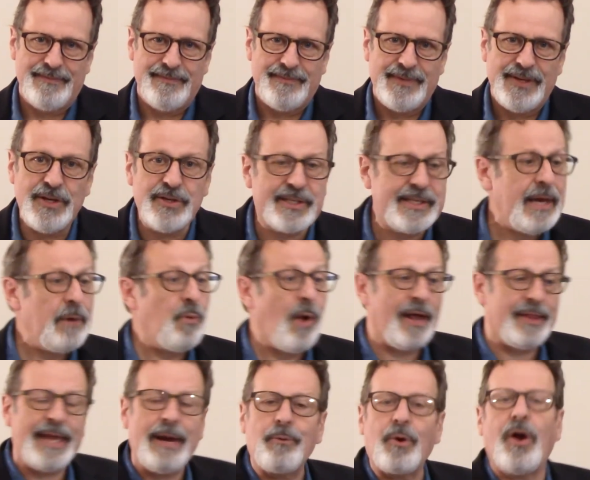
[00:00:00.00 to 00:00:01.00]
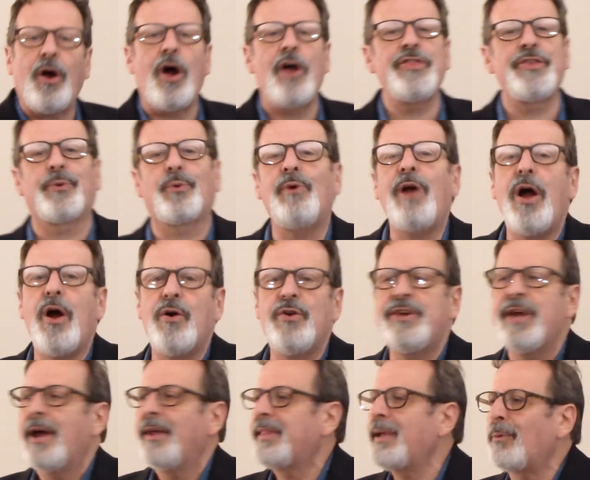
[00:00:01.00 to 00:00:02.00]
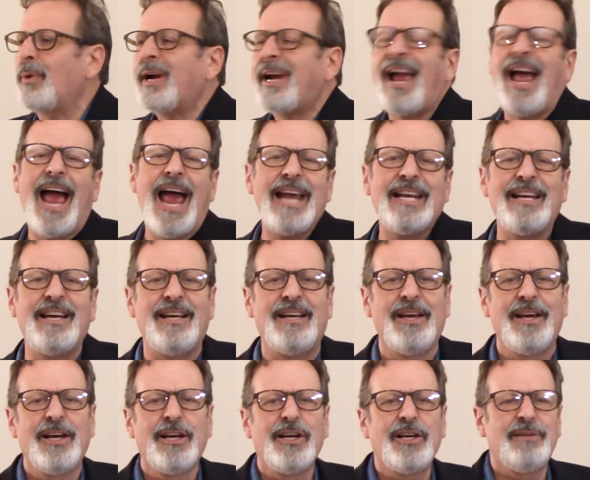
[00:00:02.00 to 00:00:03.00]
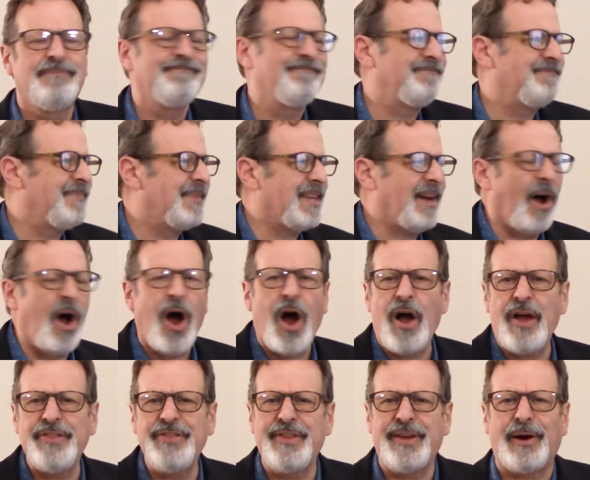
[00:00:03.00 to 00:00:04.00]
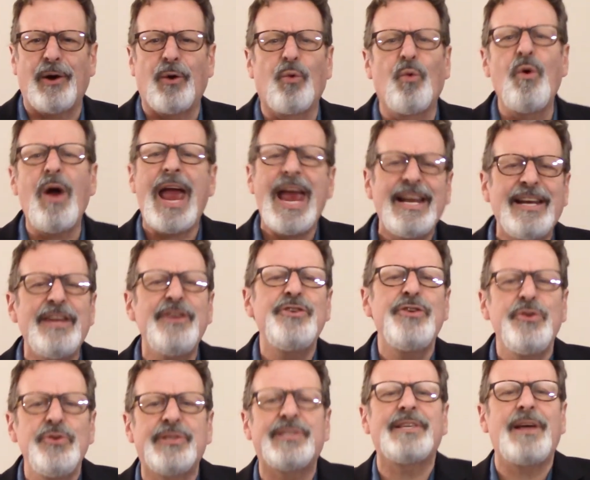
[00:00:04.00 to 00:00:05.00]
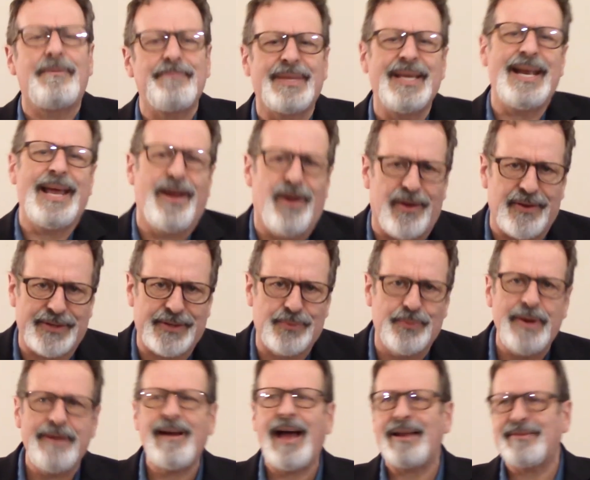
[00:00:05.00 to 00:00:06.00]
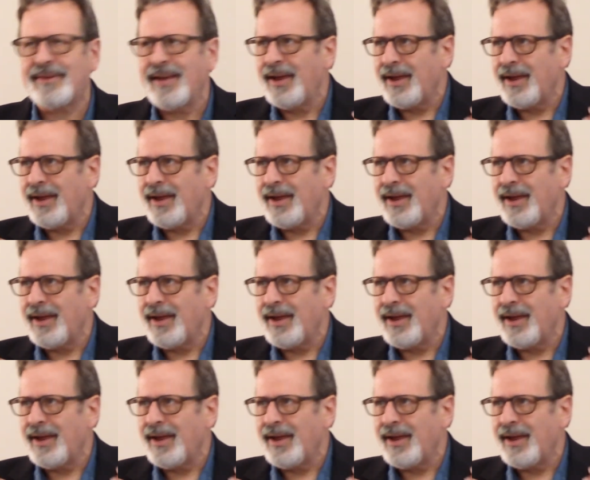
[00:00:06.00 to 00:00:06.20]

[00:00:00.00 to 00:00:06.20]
You see, while they were on the road, they were kind of on their way to do something else. We got,